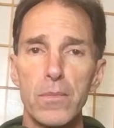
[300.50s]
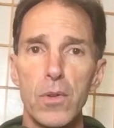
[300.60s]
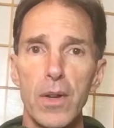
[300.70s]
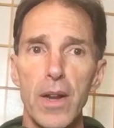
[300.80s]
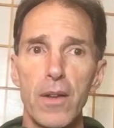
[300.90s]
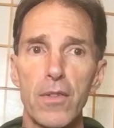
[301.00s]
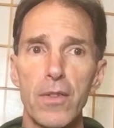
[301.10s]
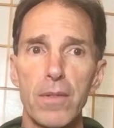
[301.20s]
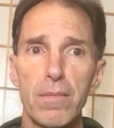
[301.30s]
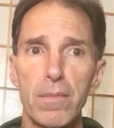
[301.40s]
what
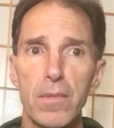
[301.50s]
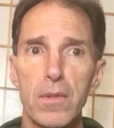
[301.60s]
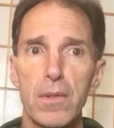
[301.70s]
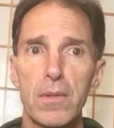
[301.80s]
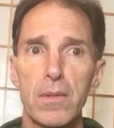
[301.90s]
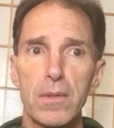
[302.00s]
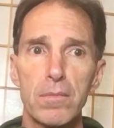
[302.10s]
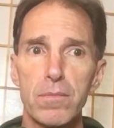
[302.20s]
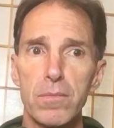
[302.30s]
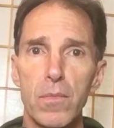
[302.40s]
else?
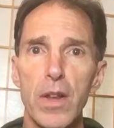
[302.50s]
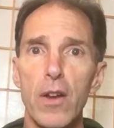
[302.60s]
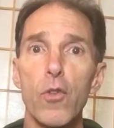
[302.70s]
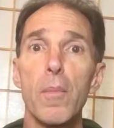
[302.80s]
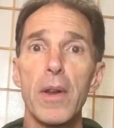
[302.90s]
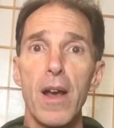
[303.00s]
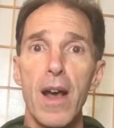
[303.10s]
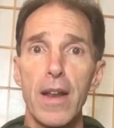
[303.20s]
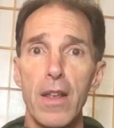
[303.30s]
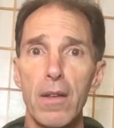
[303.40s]

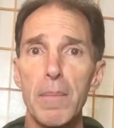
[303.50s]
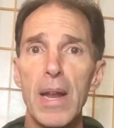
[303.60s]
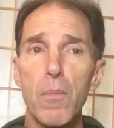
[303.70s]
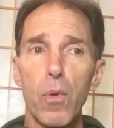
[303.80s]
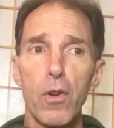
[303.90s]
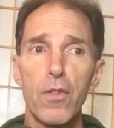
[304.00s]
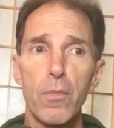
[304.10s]
Illuminati. Many words